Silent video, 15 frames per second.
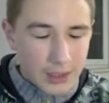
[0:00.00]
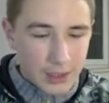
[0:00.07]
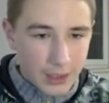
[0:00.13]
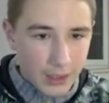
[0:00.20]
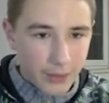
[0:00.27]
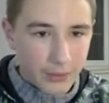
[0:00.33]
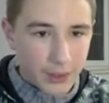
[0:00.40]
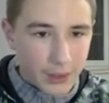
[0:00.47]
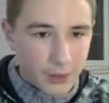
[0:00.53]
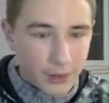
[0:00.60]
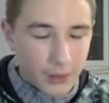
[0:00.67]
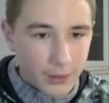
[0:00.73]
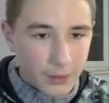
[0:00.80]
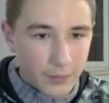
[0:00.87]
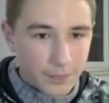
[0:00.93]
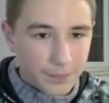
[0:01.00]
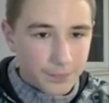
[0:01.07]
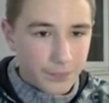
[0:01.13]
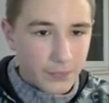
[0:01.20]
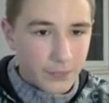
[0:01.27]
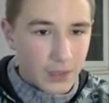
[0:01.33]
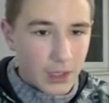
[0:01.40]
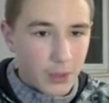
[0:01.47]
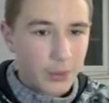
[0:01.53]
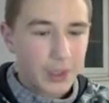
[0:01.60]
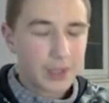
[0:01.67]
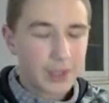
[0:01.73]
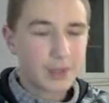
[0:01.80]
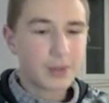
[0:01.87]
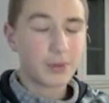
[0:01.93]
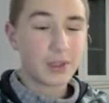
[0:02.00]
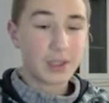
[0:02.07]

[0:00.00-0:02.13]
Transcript: scary wait what